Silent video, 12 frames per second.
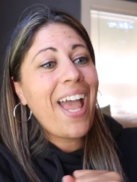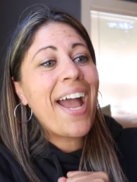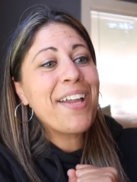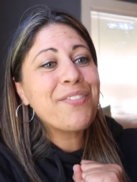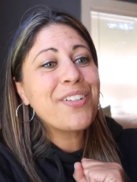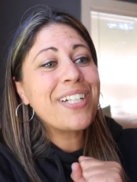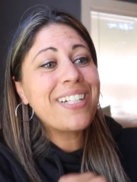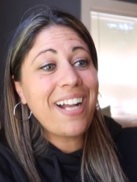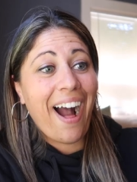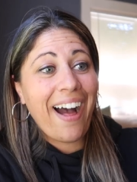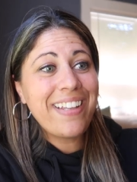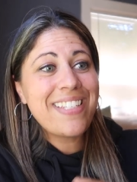I
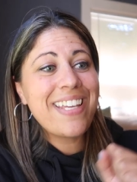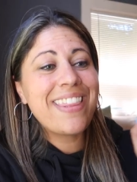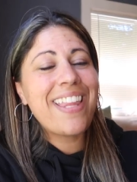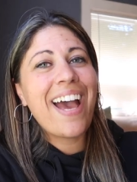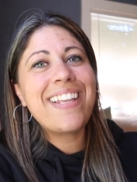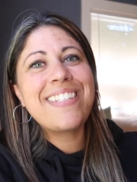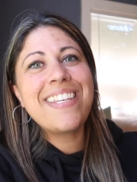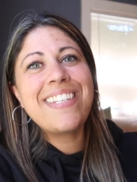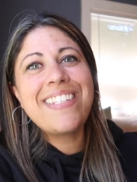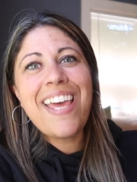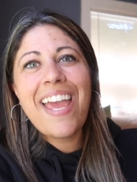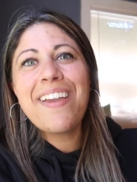forgot that
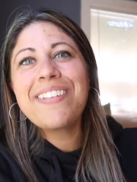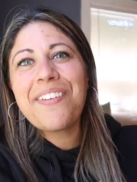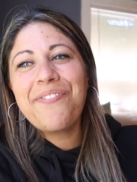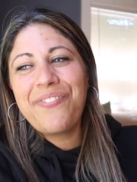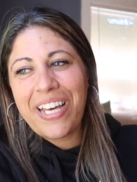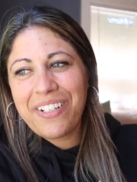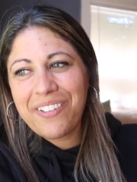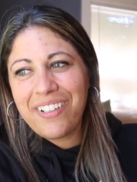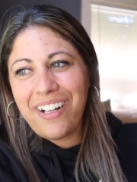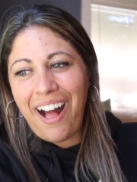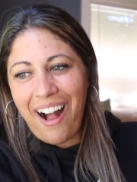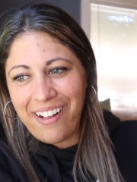today is a
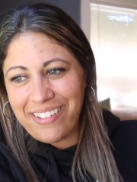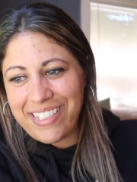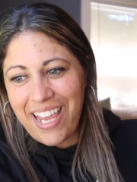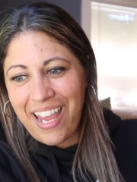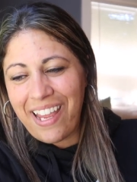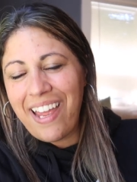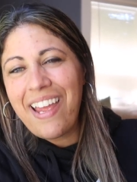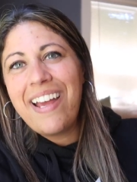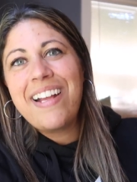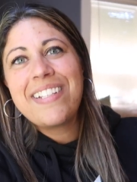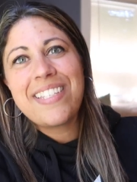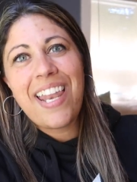federal holiday.
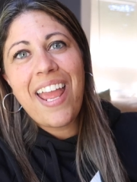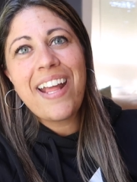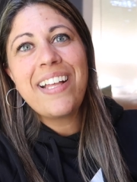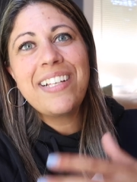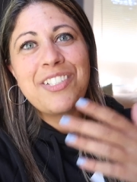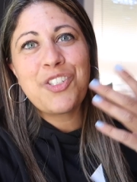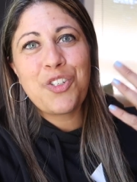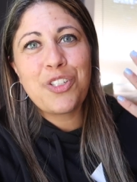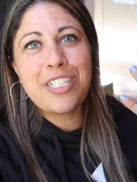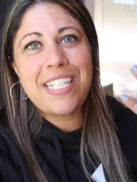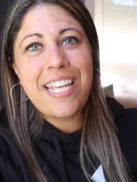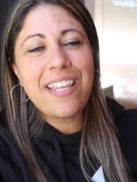Today,
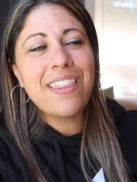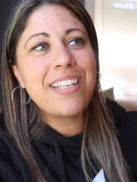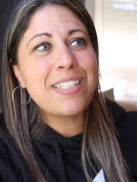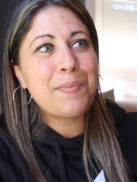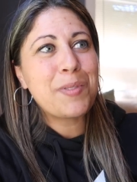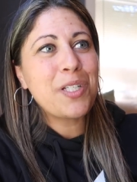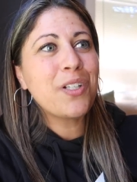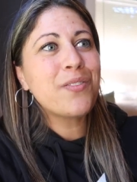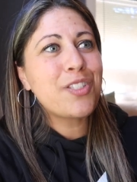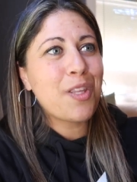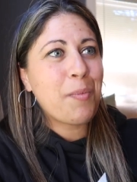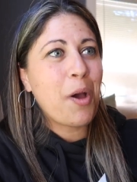Juneteenth, is
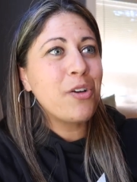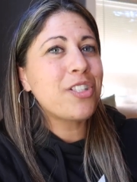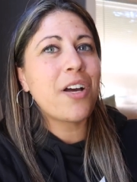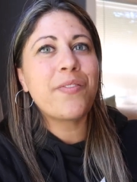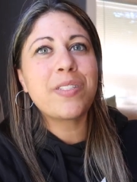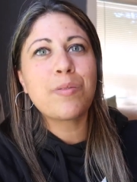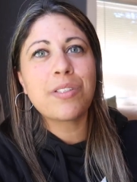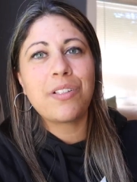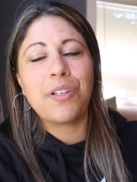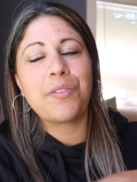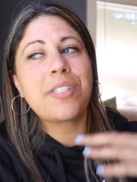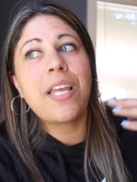observed, so the post office was
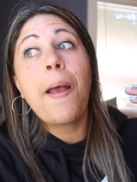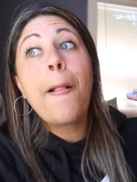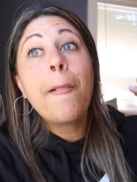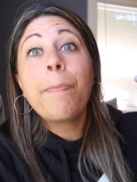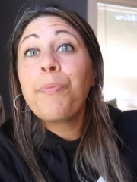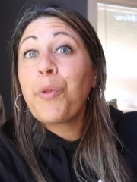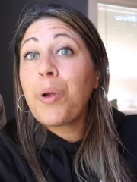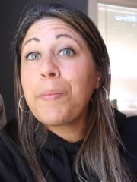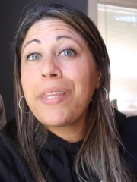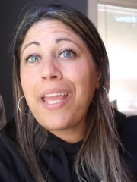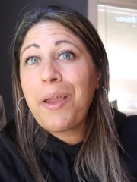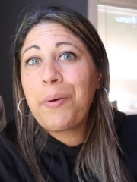closed.
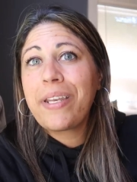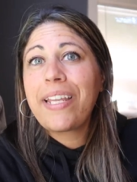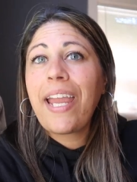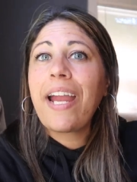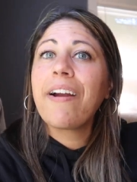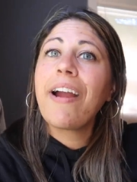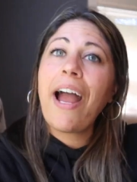Normally, I wouldn't care.